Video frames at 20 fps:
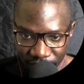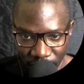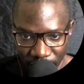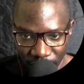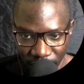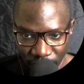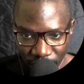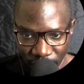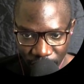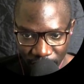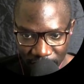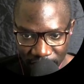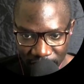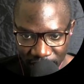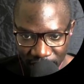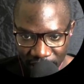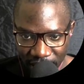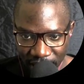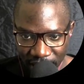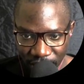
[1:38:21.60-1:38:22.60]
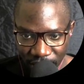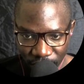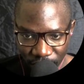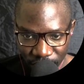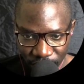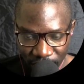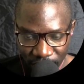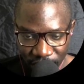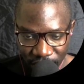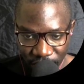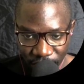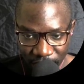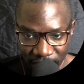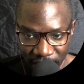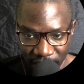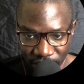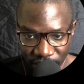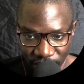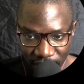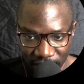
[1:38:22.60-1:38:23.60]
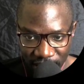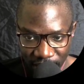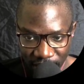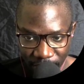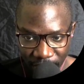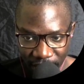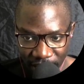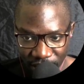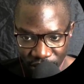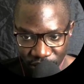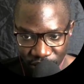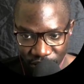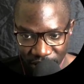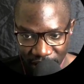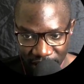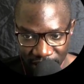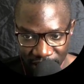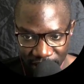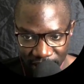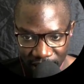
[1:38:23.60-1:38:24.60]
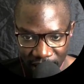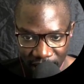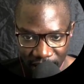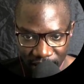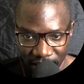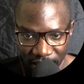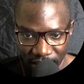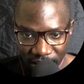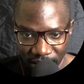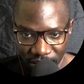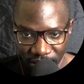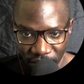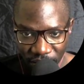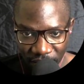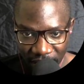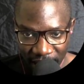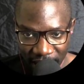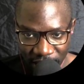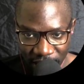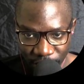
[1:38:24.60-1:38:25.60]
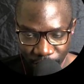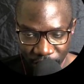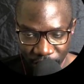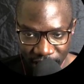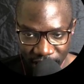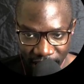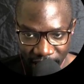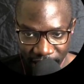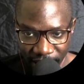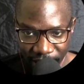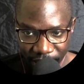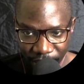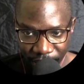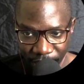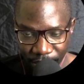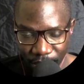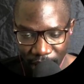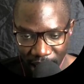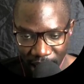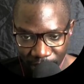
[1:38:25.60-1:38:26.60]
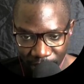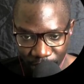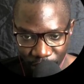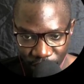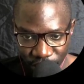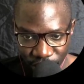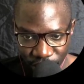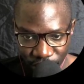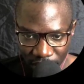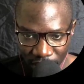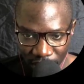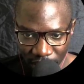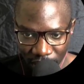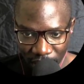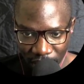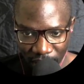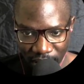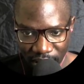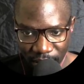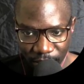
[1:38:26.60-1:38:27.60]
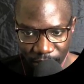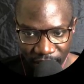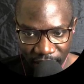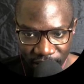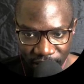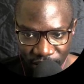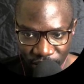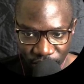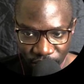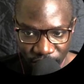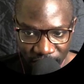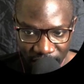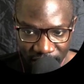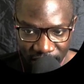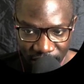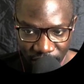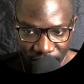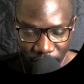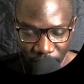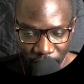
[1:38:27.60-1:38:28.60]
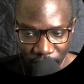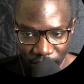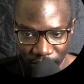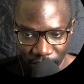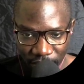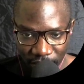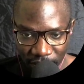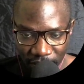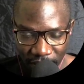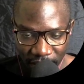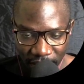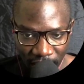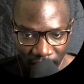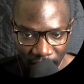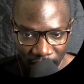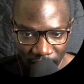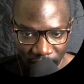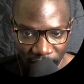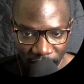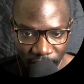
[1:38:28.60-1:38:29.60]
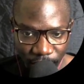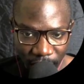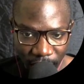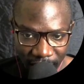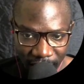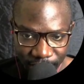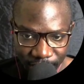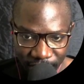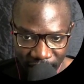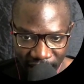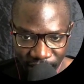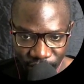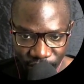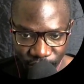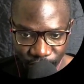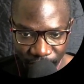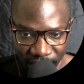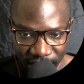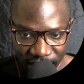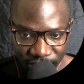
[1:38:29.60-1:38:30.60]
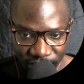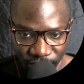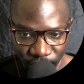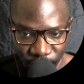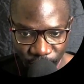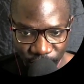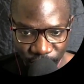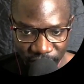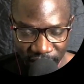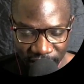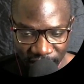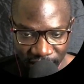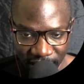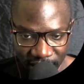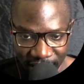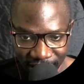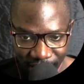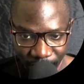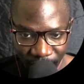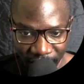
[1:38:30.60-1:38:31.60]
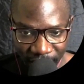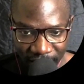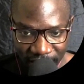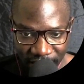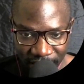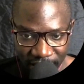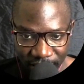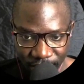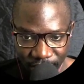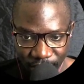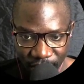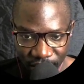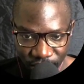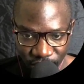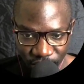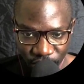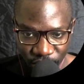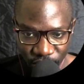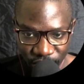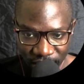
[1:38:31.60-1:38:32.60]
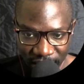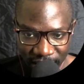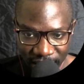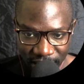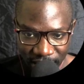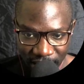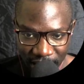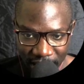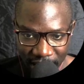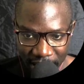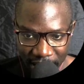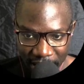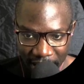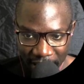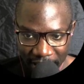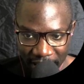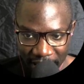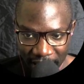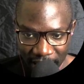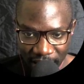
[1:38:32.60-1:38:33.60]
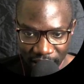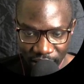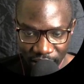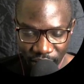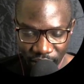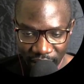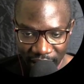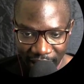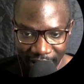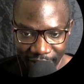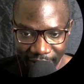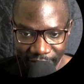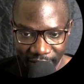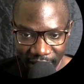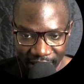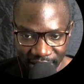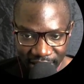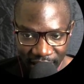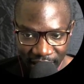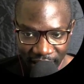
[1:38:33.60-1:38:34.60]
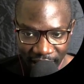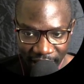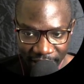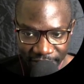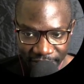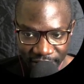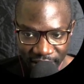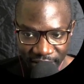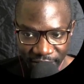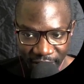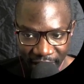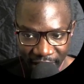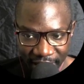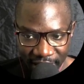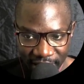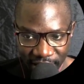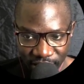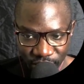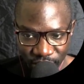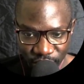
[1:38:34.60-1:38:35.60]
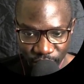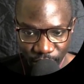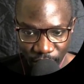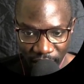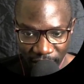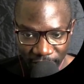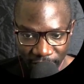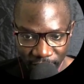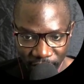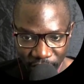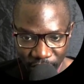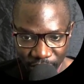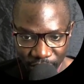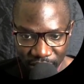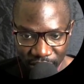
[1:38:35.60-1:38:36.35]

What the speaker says: You can see what you can do with it. You can separate users. So the Ispmanager backup module separates users. So the backups are not mixed for users. They're separated based on users. And then you can have large archives divided into smaller volumes.